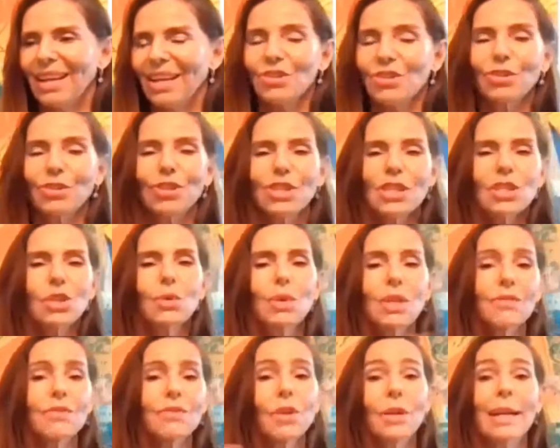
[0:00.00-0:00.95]
So just to
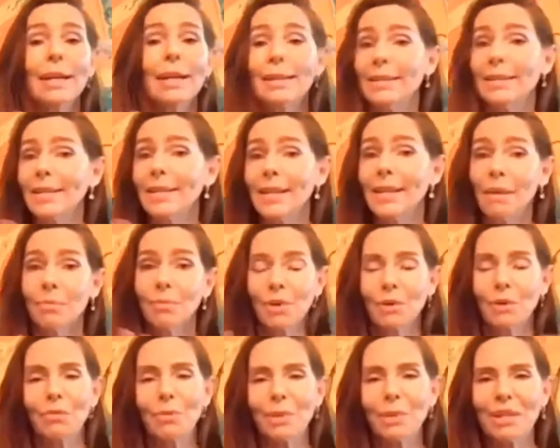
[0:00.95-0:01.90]
give you an idea
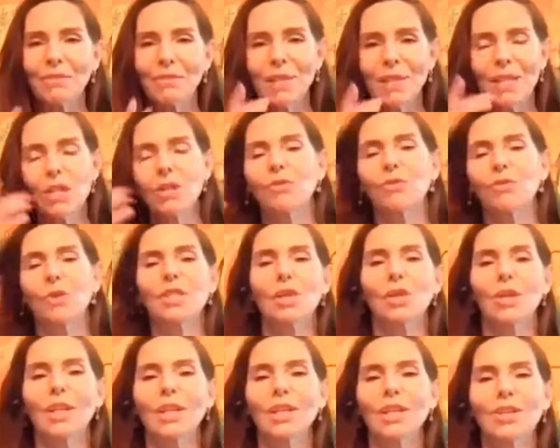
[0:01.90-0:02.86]
very briefly of what's
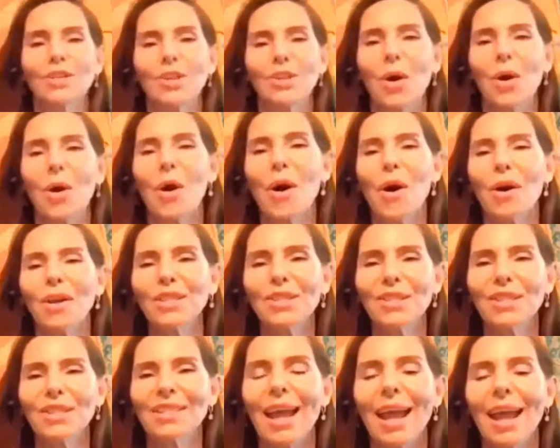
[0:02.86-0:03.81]
going on
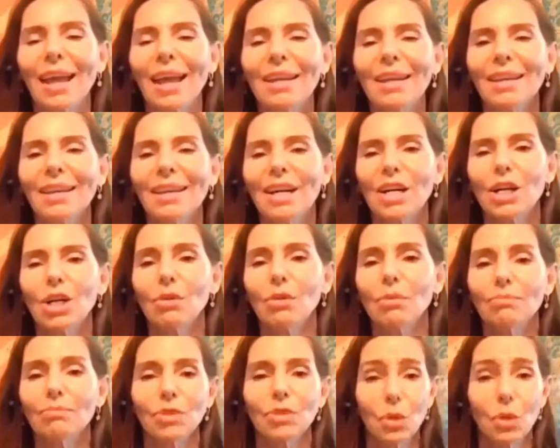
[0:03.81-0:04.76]
today,
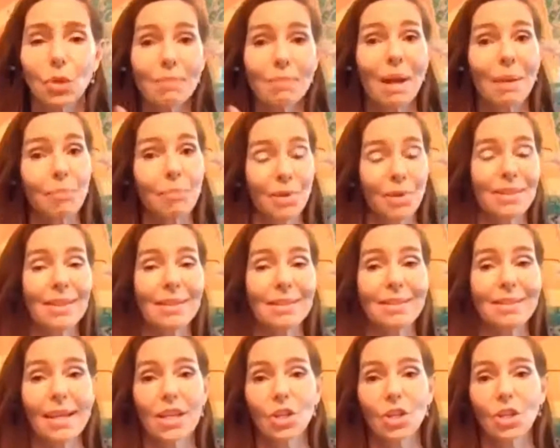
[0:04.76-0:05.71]
during my
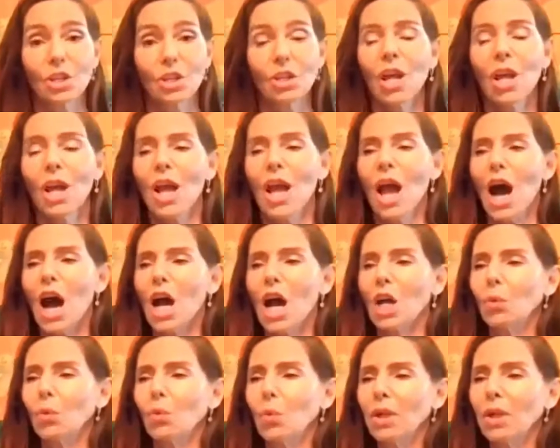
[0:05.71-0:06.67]
presentation,
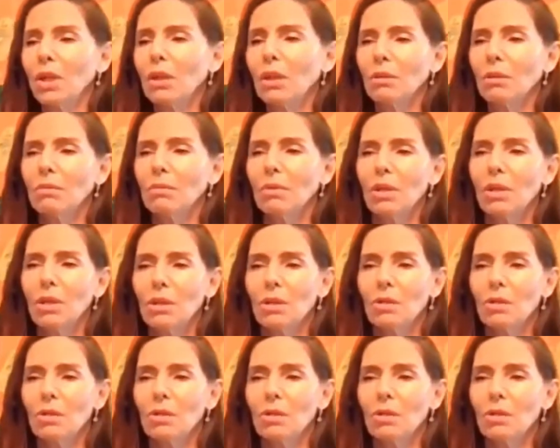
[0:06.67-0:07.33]
I will